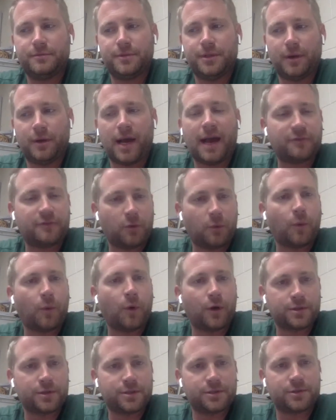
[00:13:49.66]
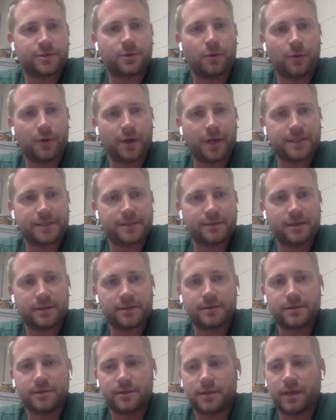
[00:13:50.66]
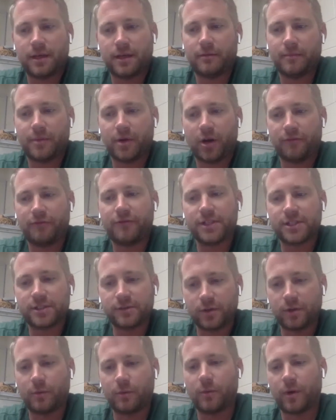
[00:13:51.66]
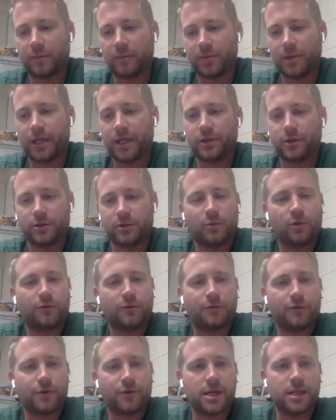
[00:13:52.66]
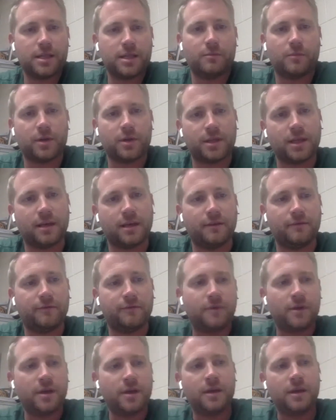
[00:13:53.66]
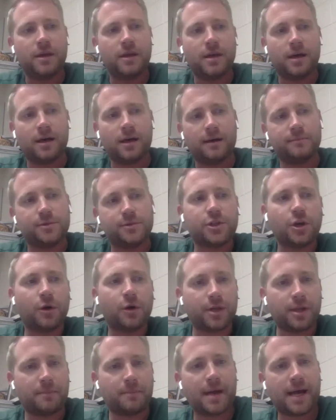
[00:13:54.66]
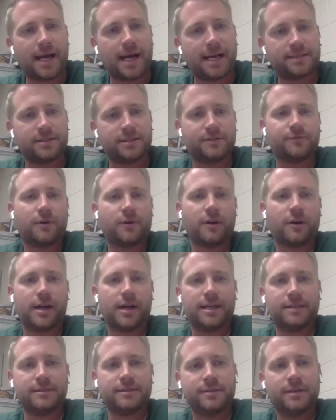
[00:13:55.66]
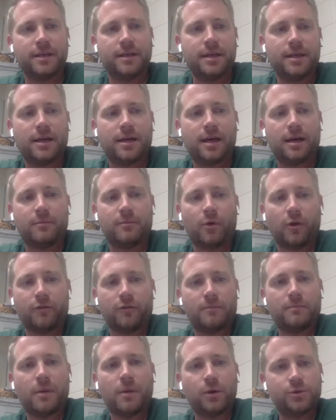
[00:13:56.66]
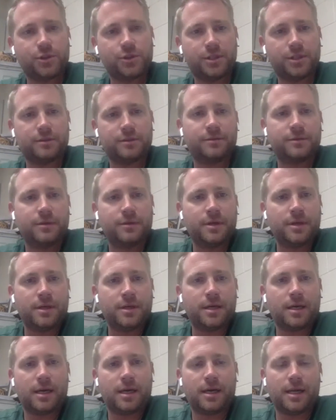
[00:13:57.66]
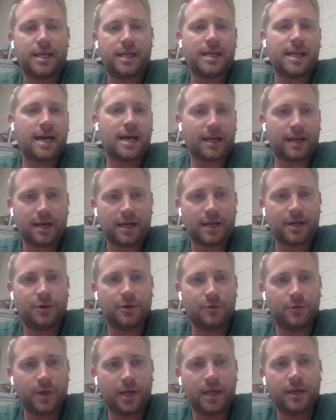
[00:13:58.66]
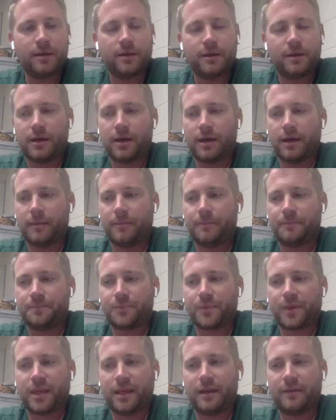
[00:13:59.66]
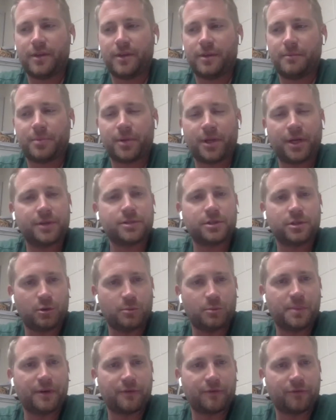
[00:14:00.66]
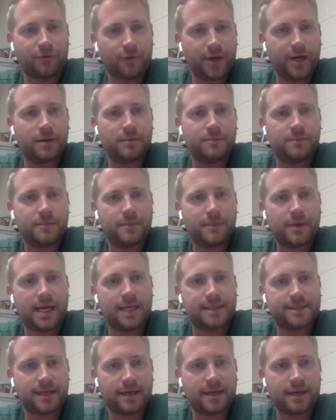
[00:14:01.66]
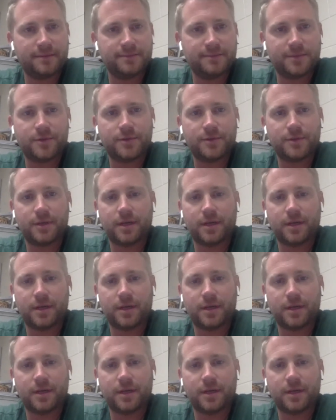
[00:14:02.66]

have to work to score against us. And offensively, we want to play a little more free than what they've shown in the past, as far as more of a motion and not a continuity. Giving the players a little bit of freedom at times,